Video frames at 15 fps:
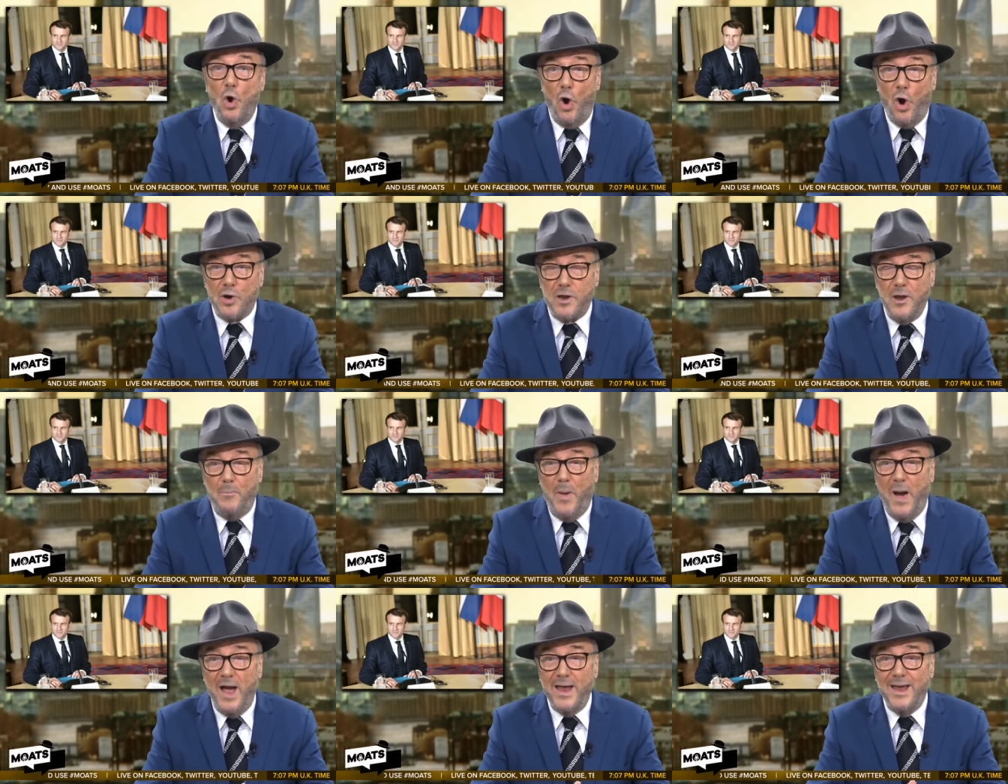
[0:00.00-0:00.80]

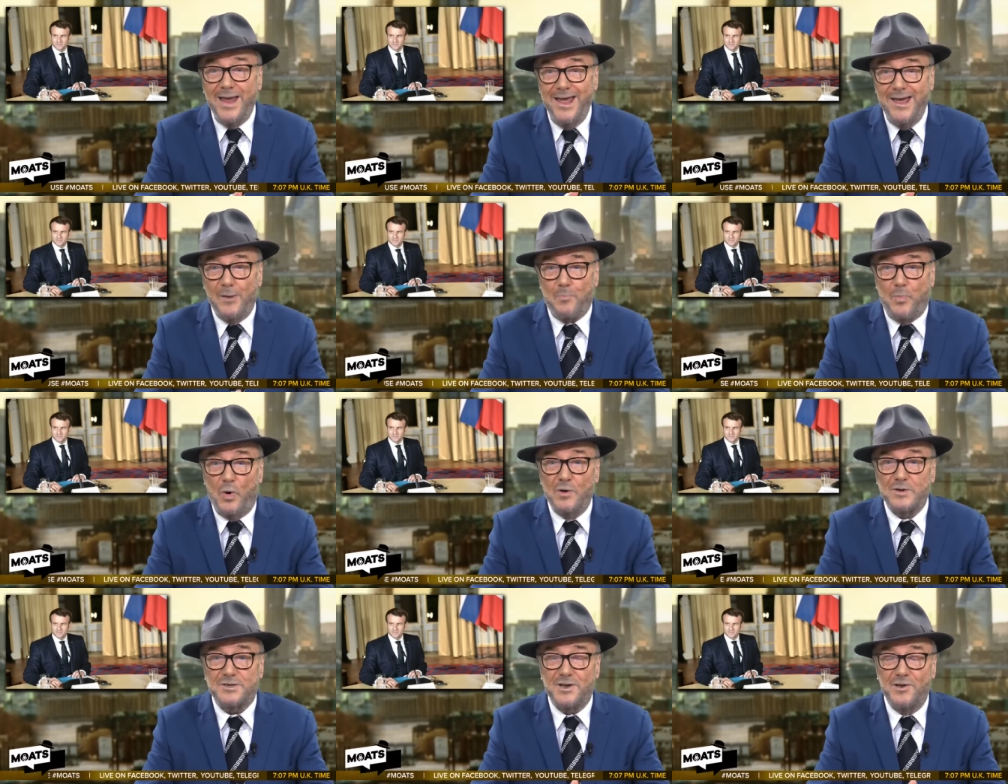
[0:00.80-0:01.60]
occupying
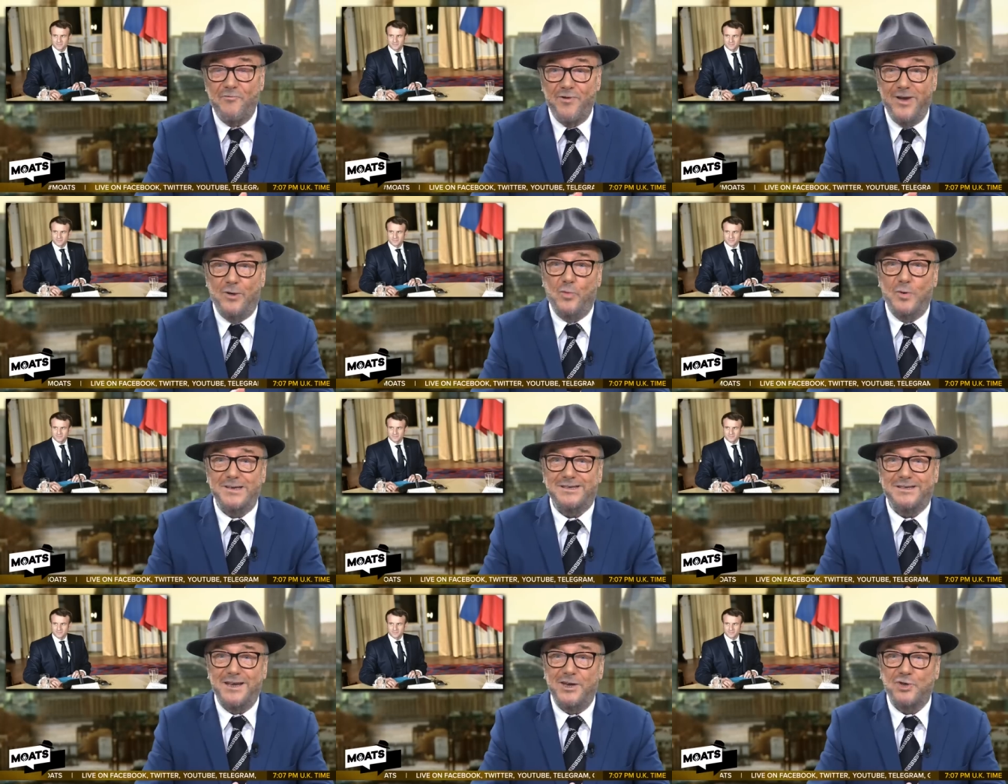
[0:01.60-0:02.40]
airports and railway
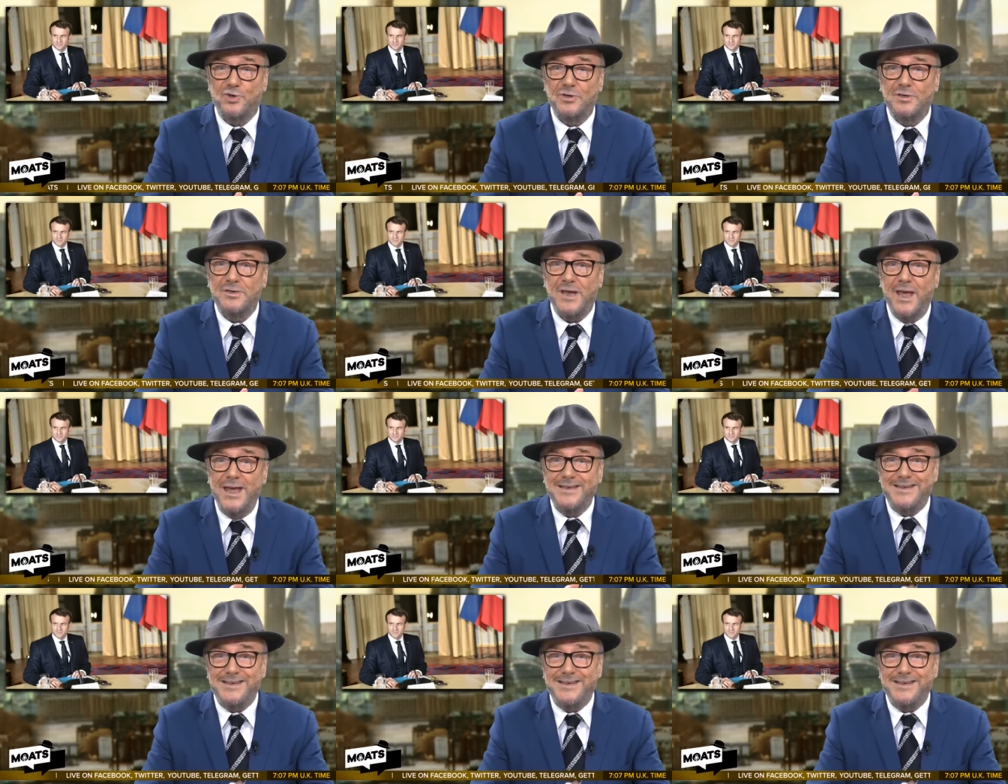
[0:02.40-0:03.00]
stations,